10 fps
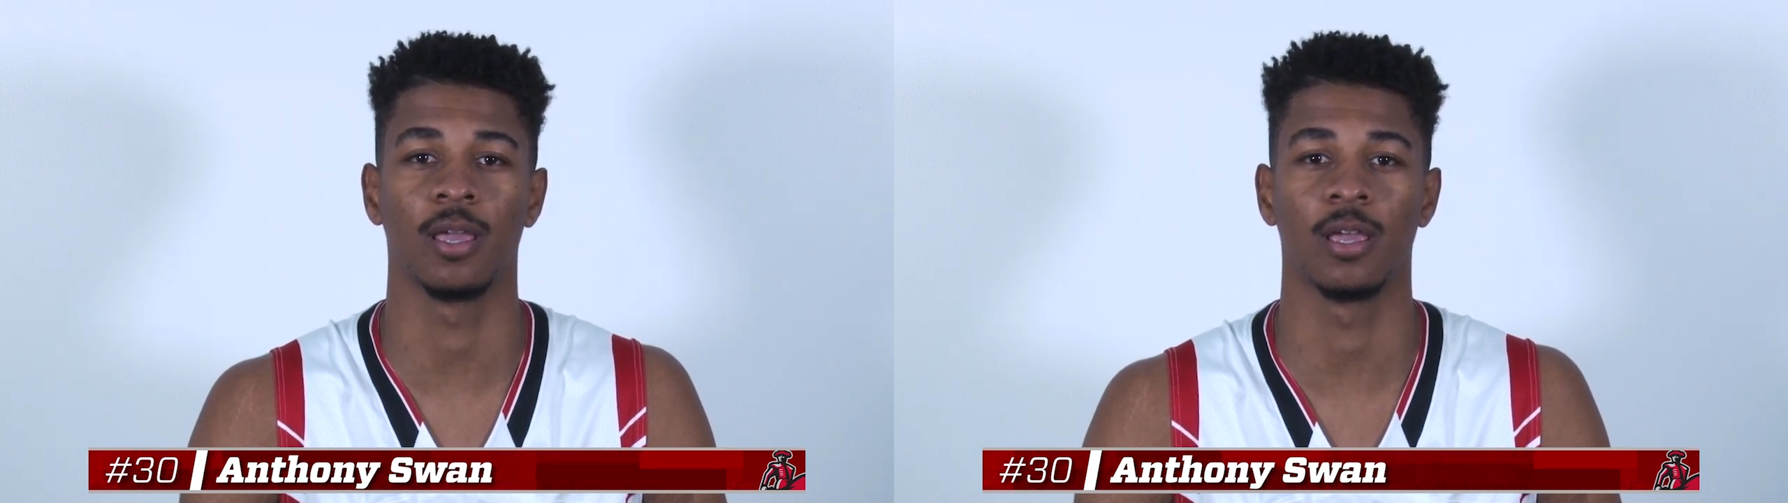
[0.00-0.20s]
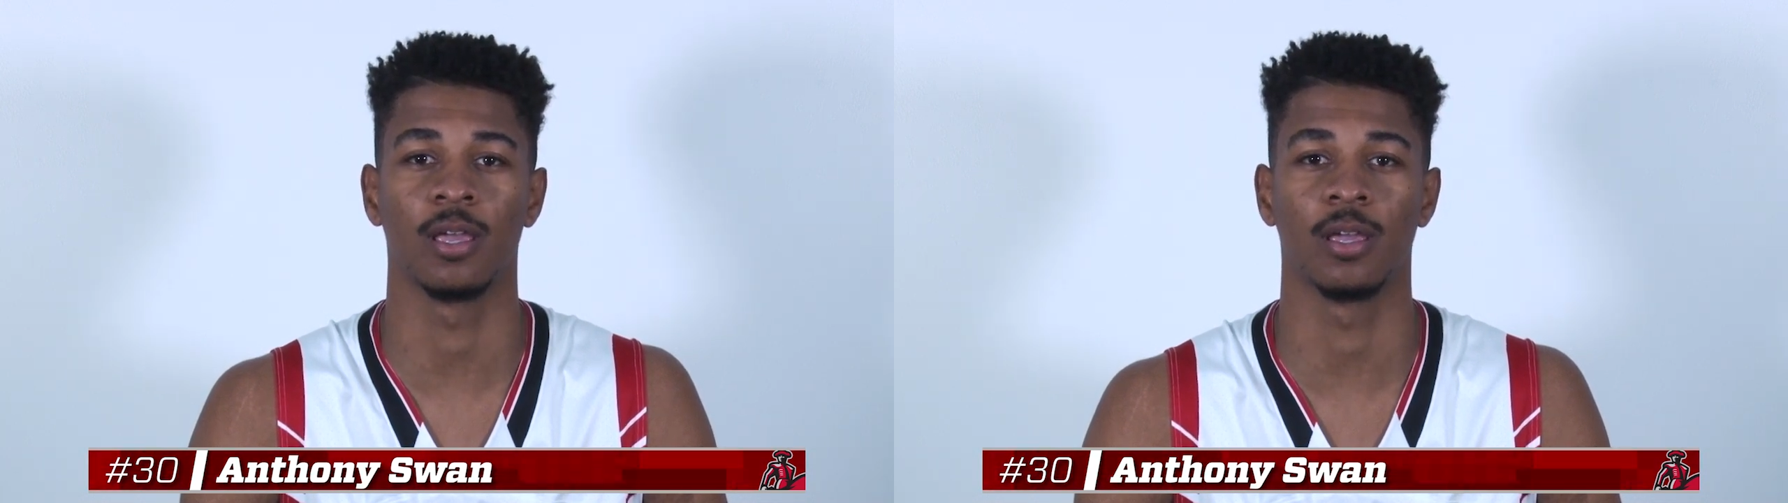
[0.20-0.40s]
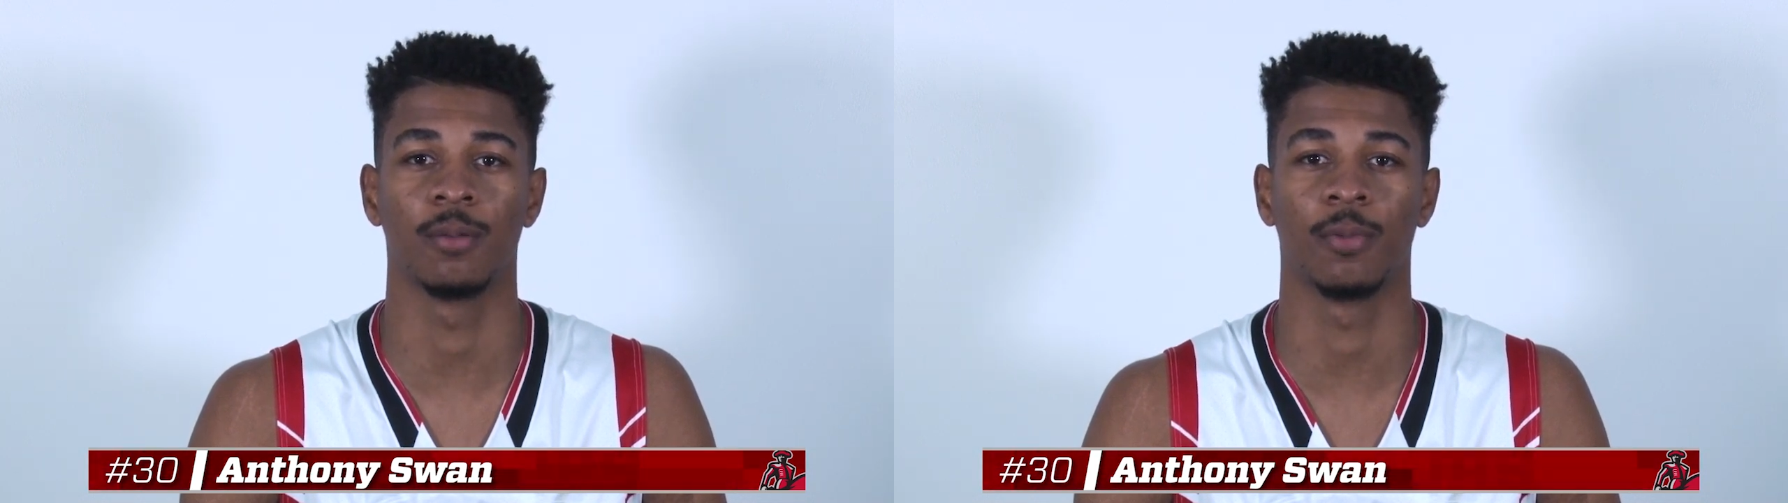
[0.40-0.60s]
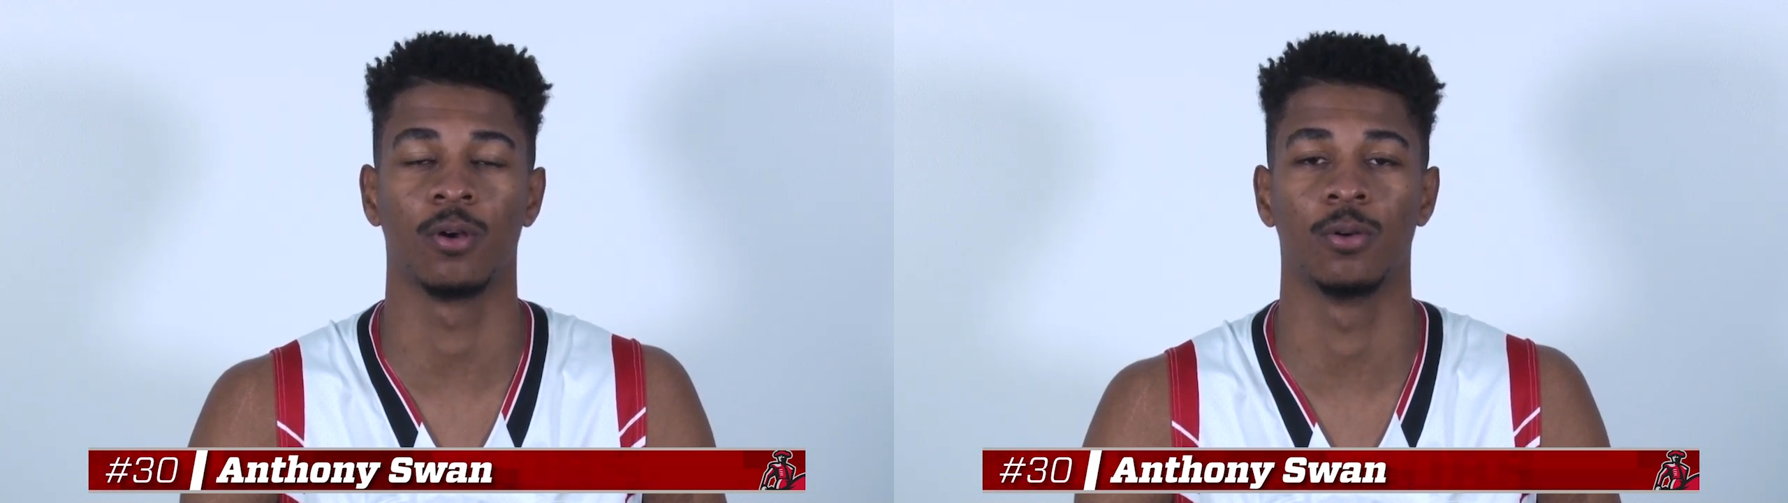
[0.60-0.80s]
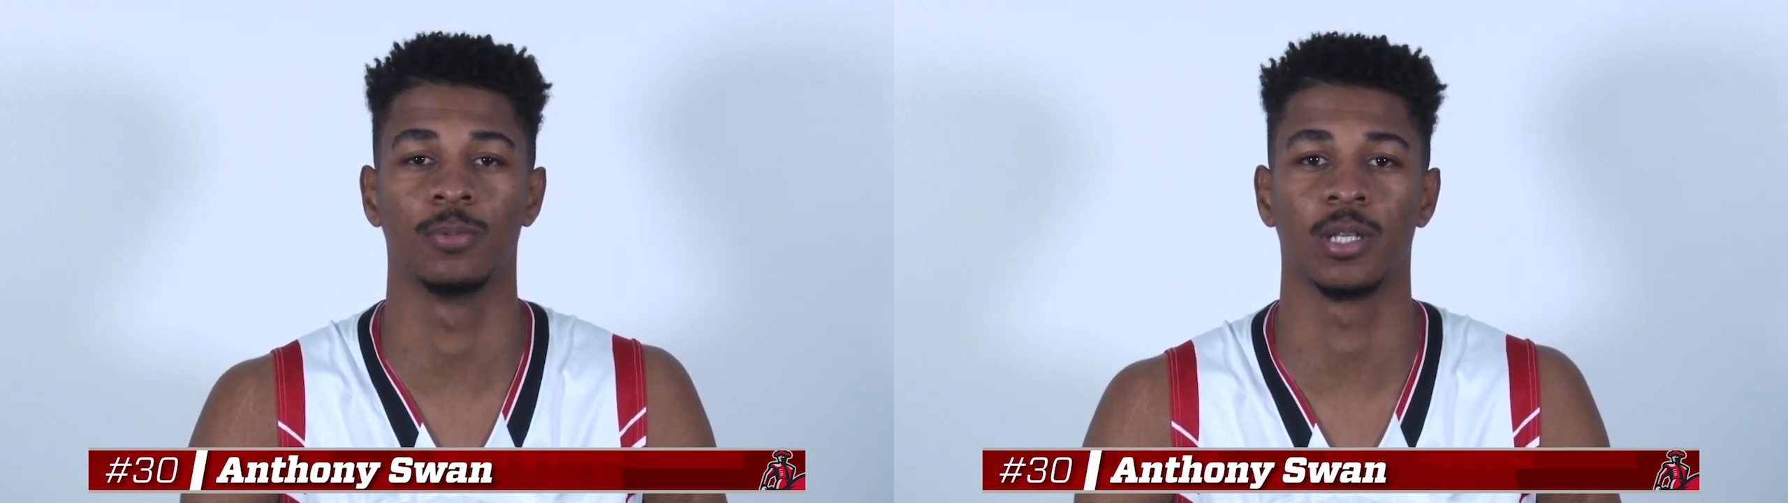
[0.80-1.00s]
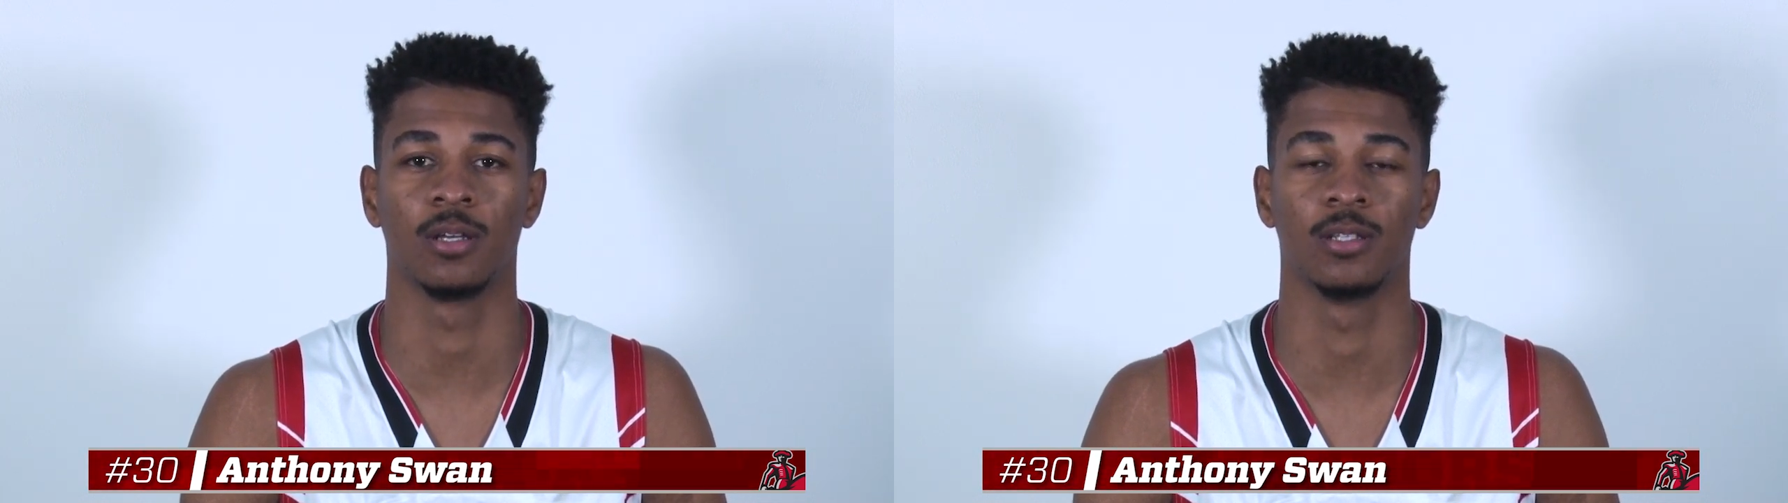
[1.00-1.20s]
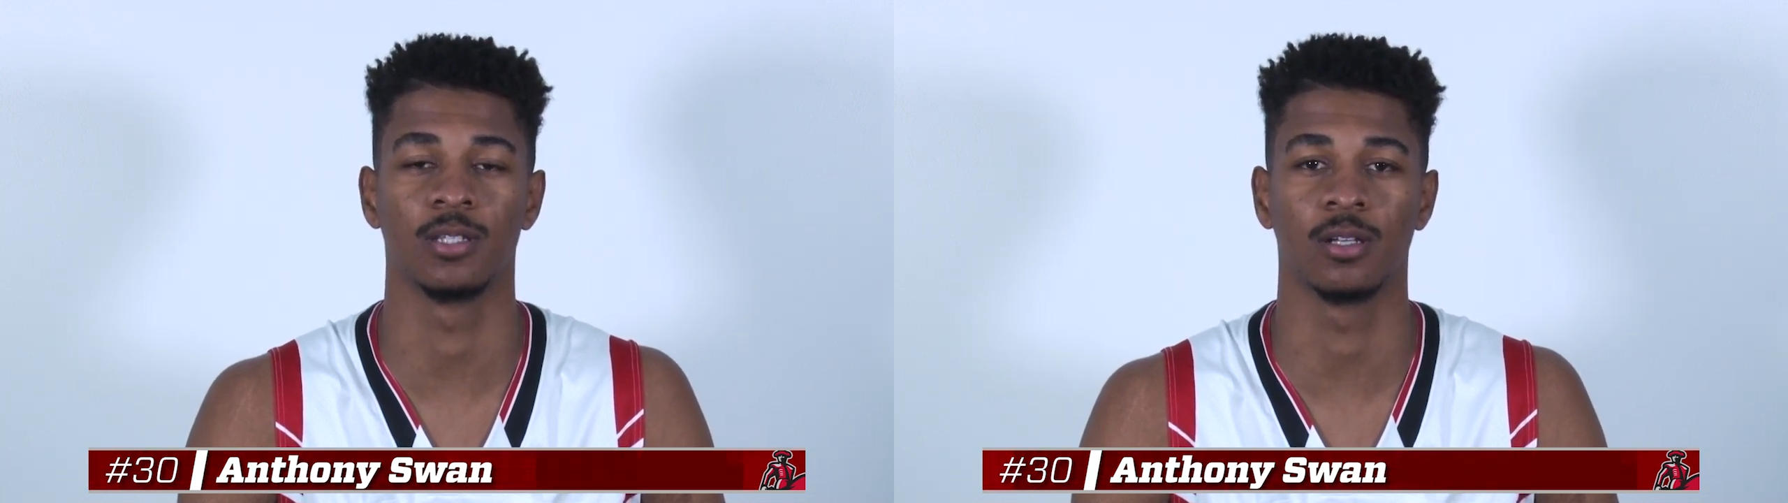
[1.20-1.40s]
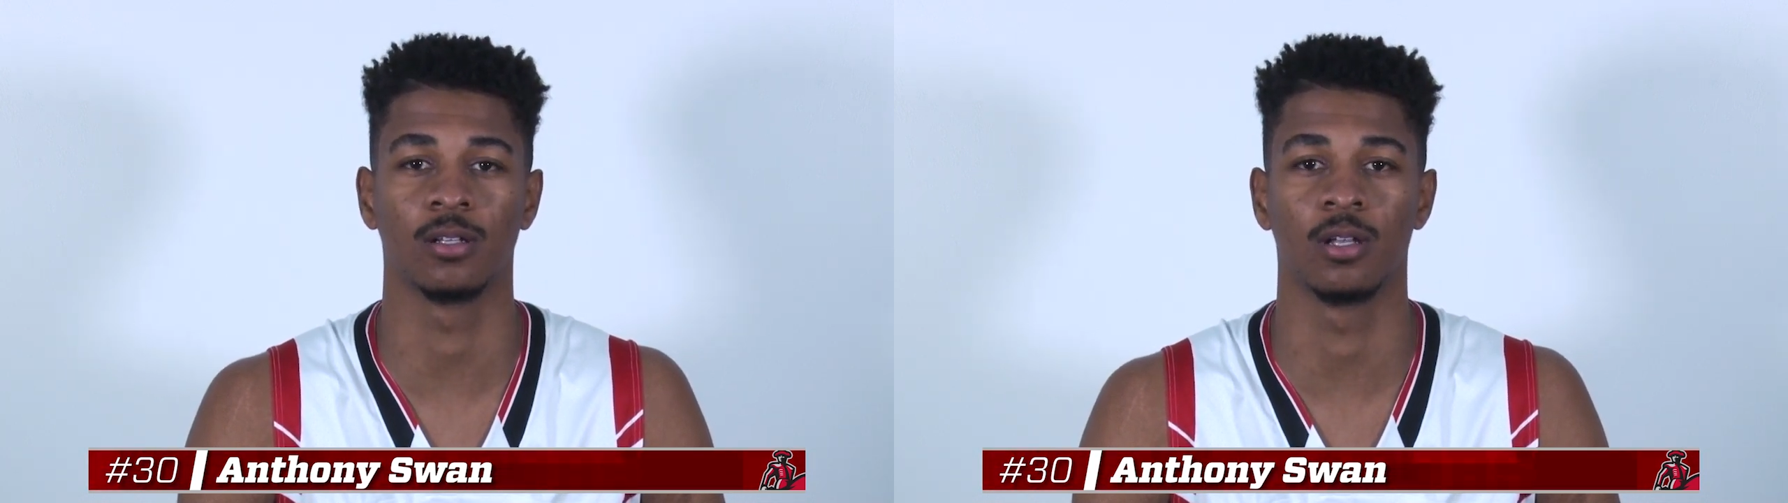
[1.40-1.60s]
and my hometown is here,